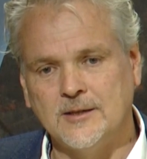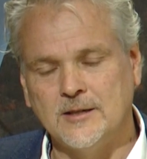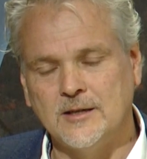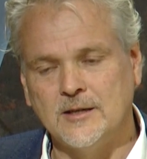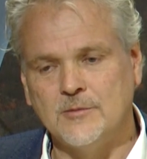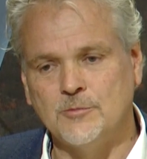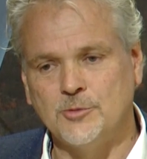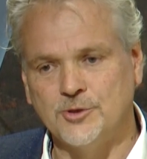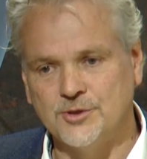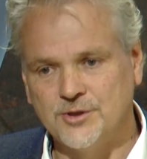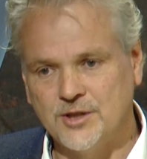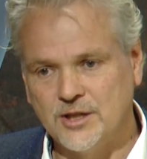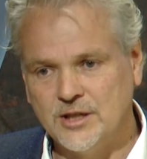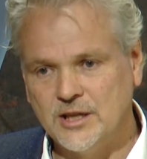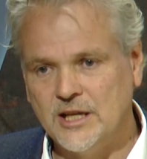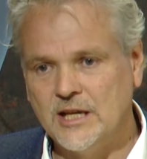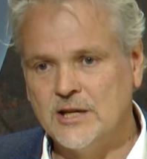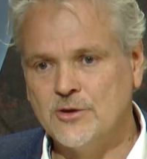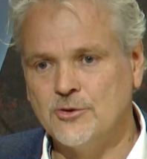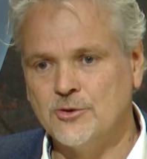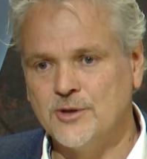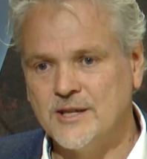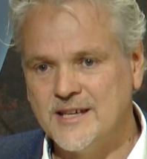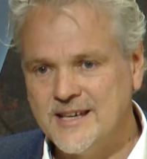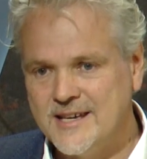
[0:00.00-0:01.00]

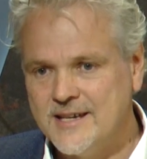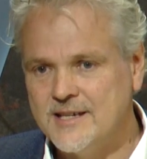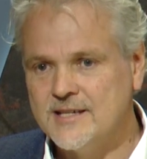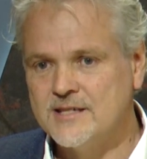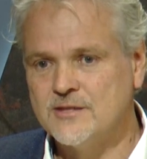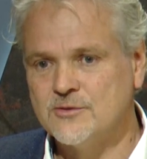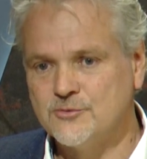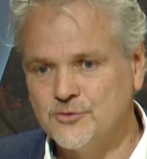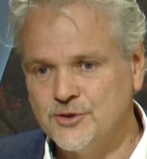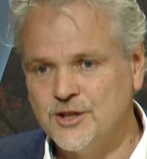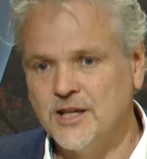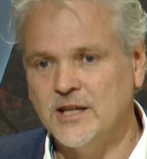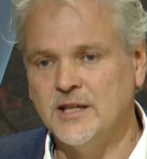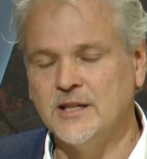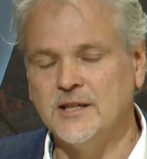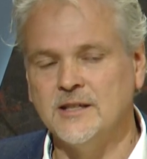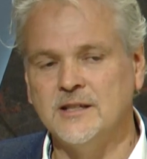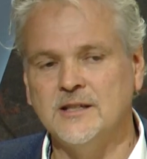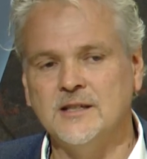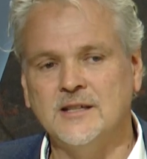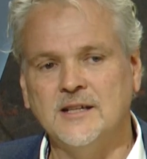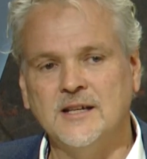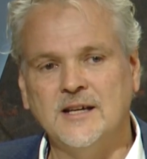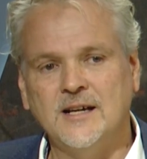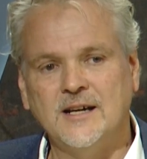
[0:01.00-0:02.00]
Montenegro is really
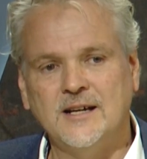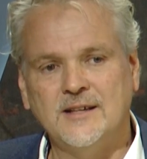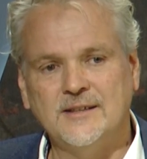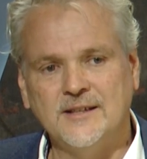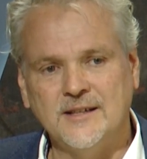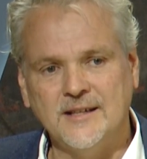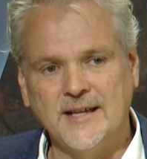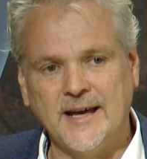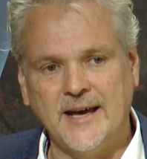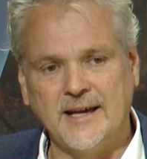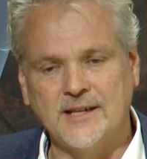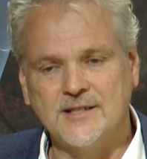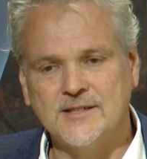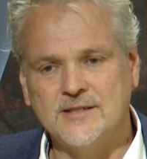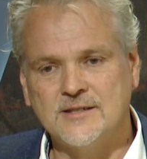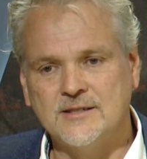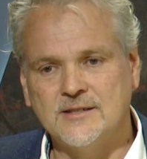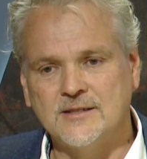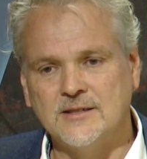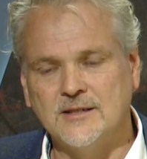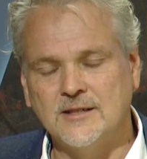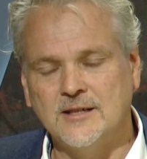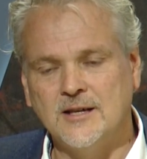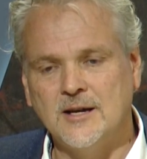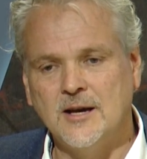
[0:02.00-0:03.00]
the next
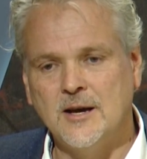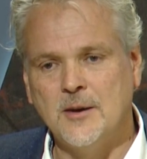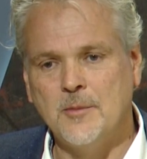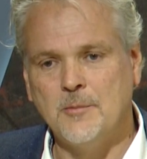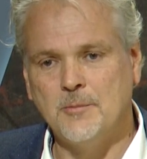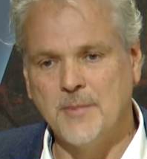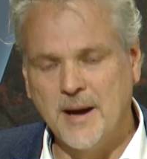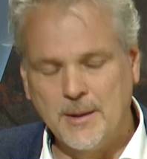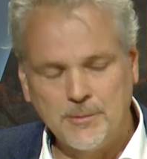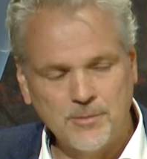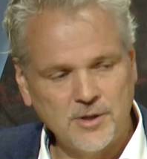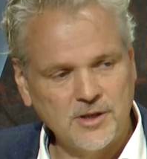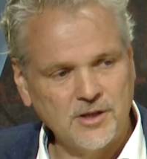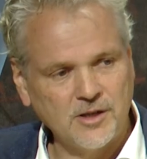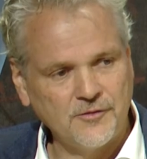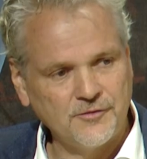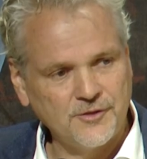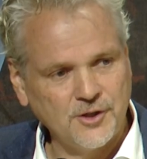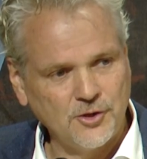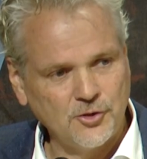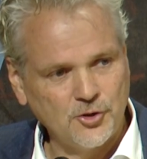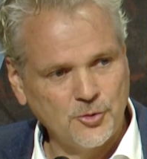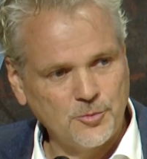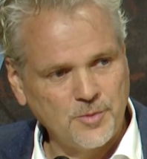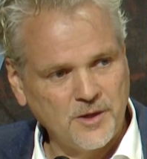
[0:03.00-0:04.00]
member of the
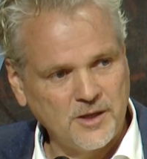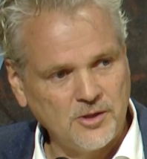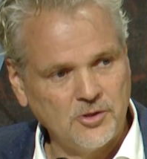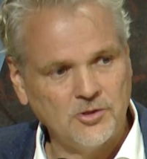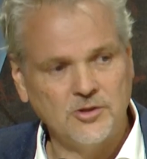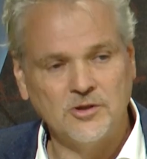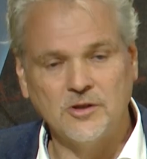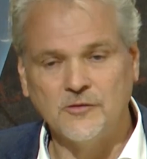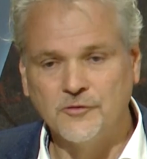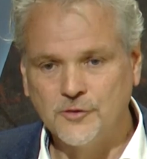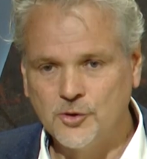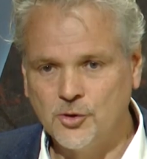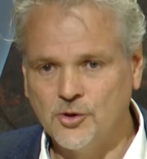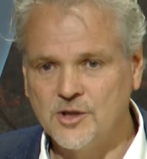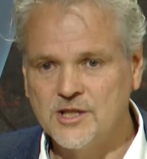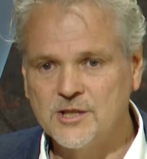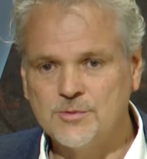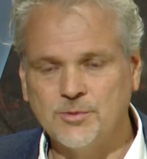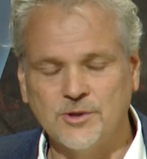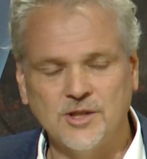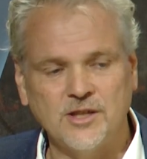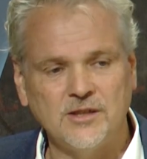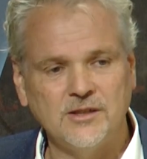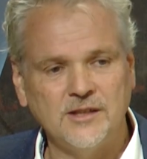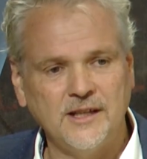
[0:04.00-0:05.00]
European Union. Of course,
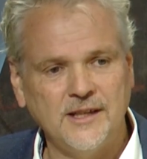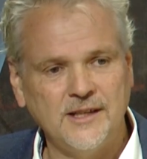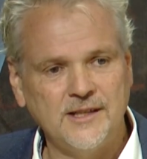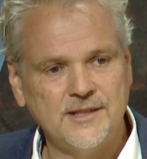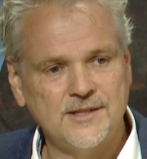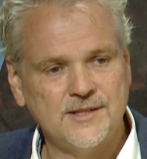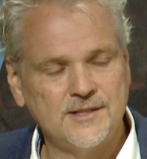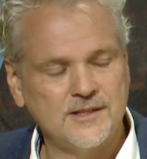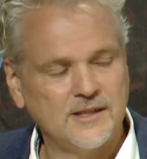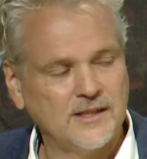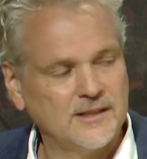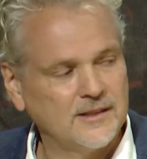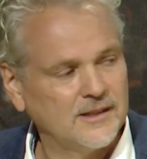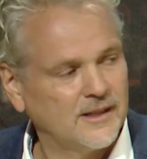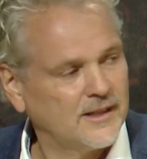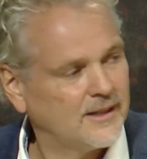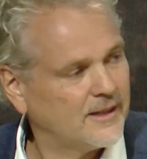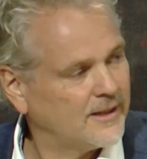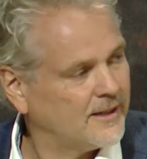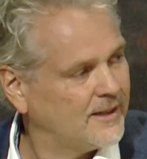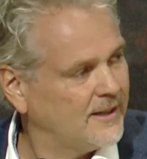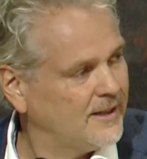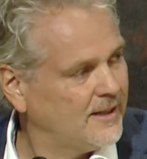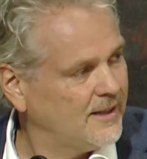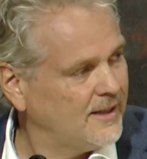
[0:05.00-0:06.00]
what it needs, and
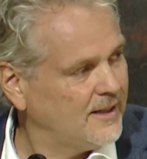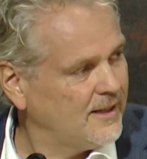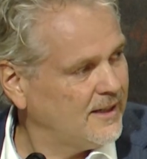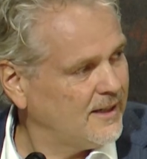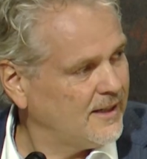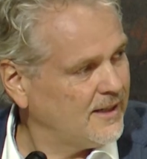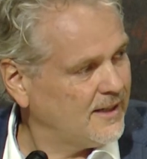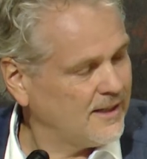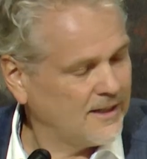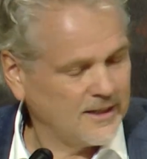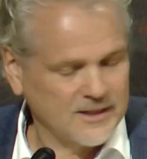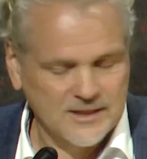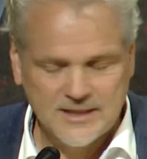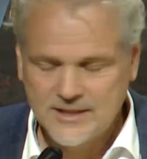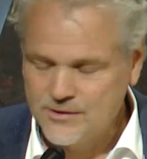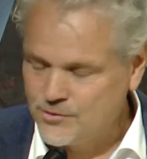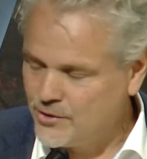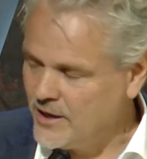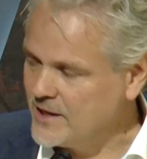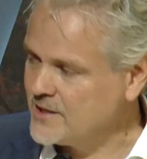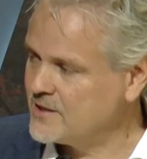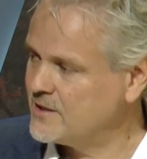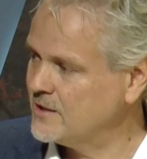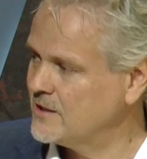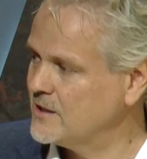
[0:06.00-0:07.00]
I
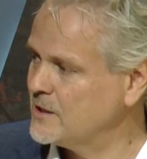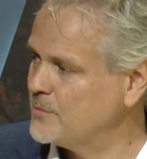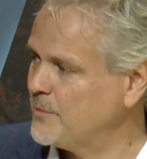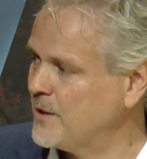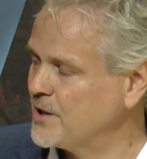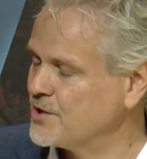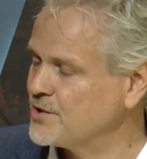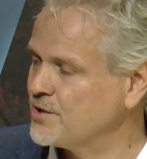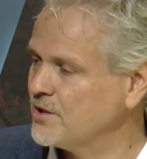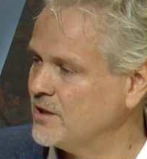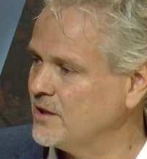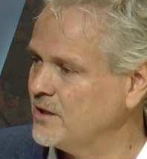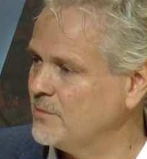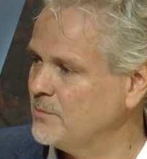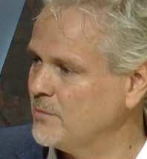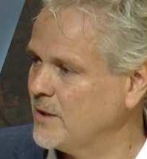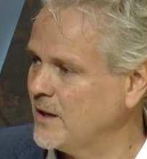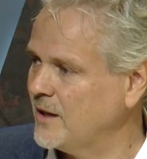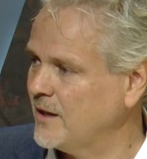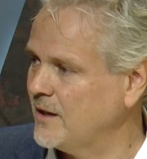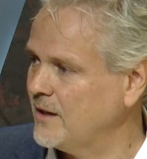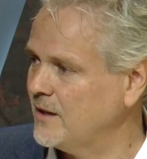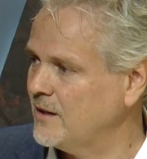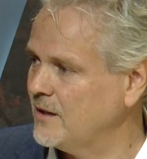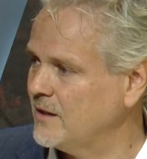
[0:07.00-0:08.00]
stressed it especially in
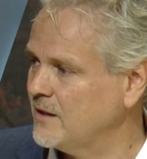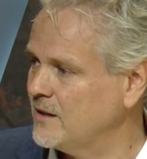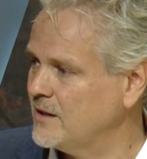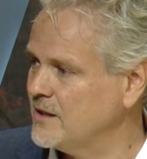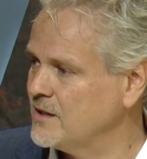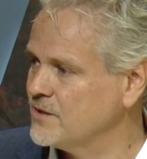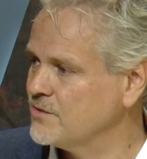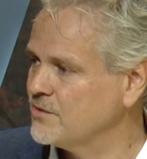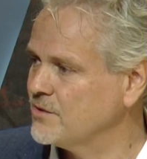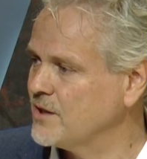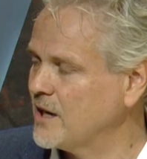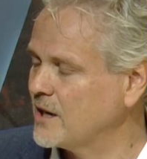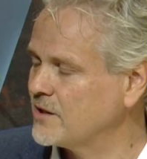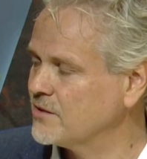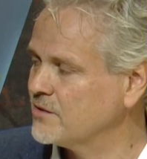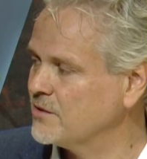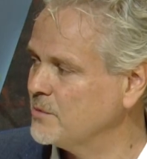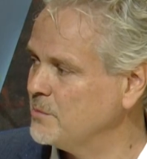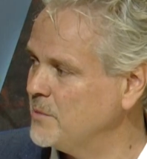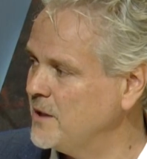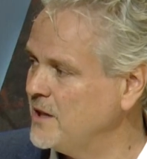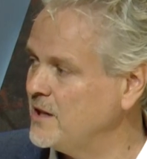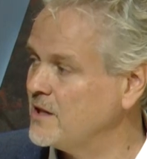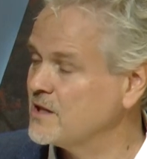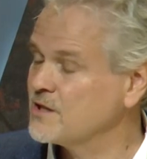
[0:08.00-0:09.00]
my introductory
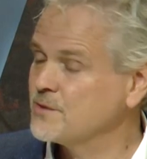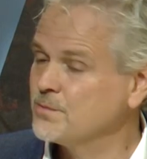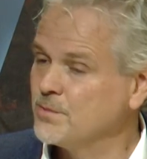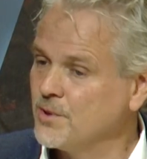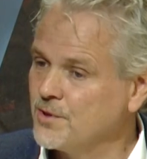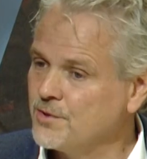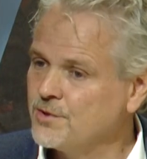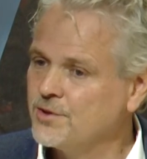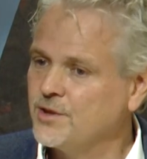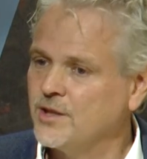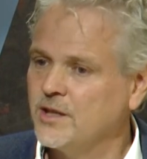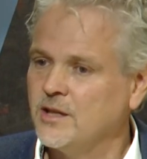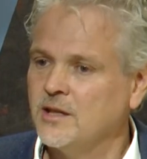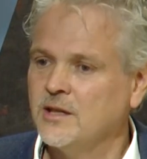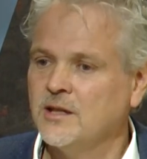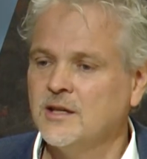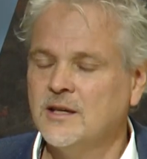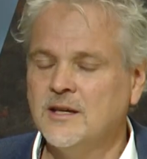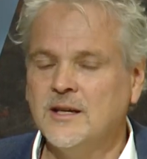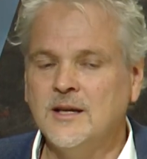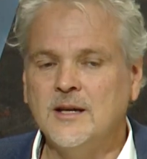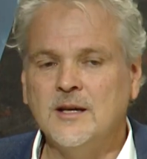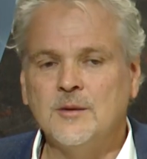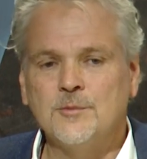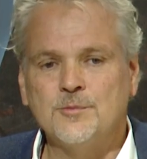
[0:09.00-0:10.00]
meetings with the
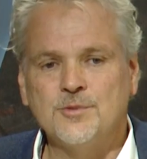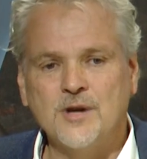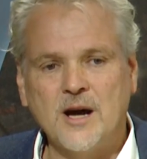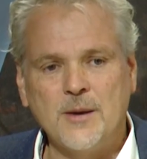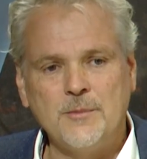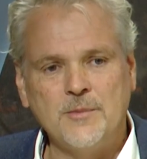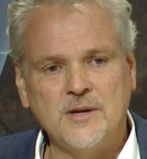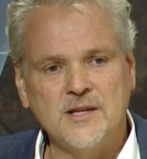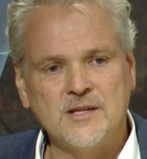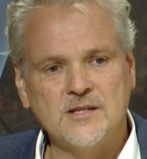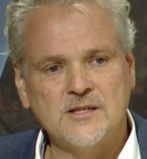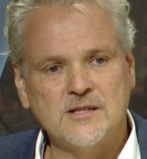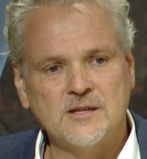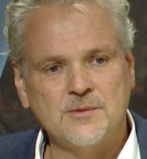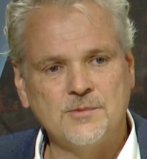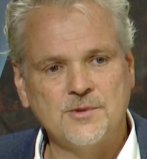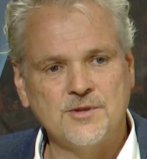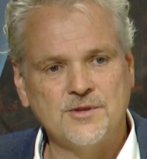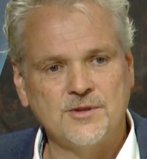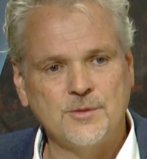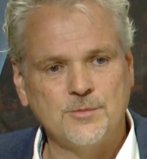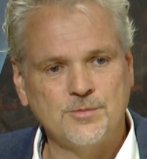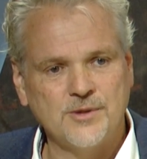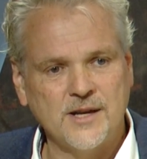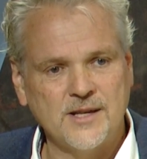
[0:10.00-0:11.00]
Prime Minister, with
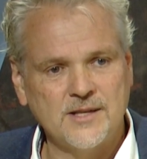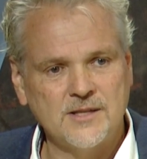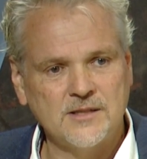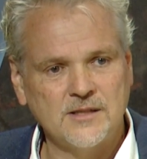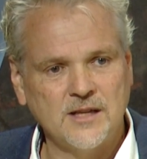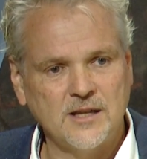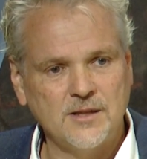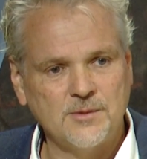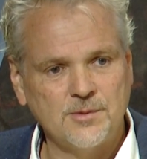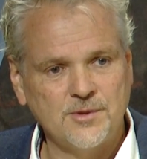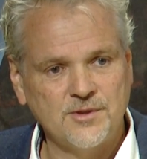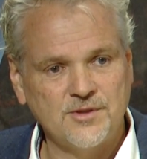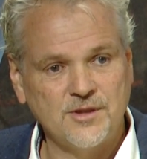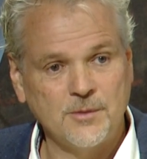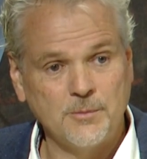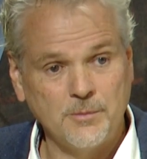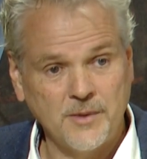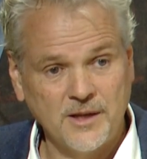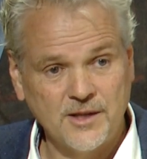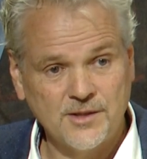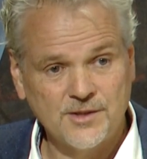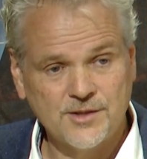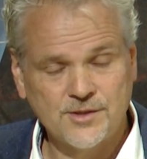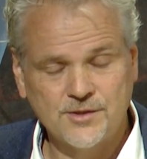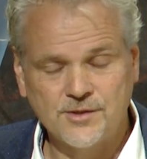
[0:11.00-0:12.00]
the President, with the
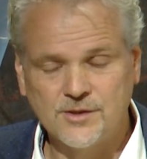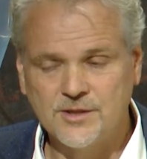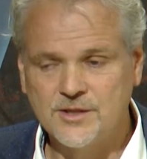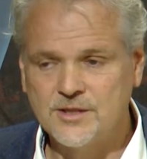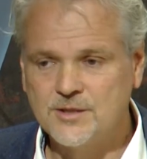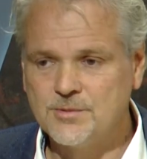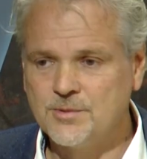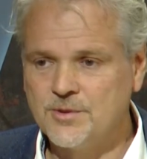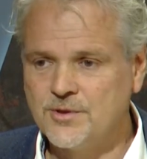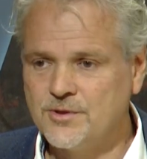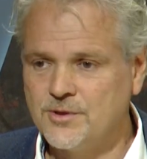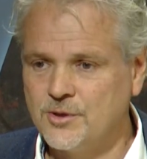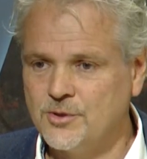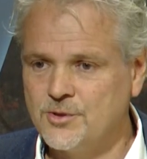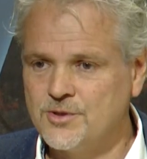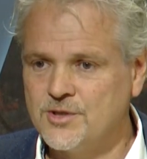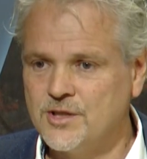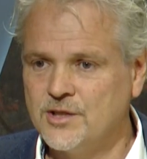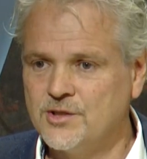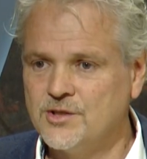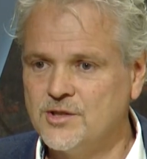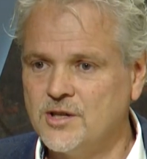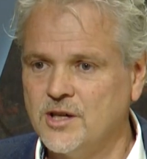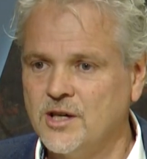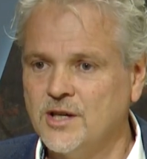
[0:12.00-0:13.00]
ministers, with those
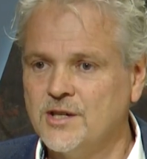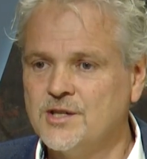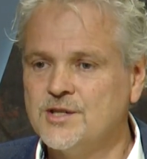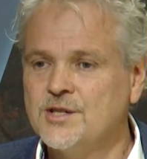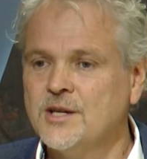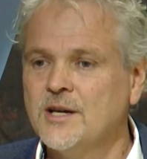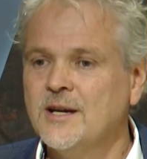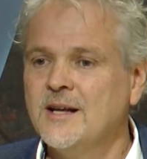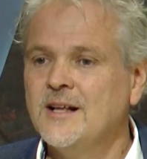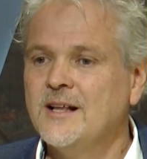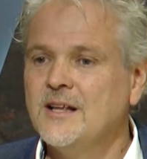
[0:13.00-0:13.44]
in charge.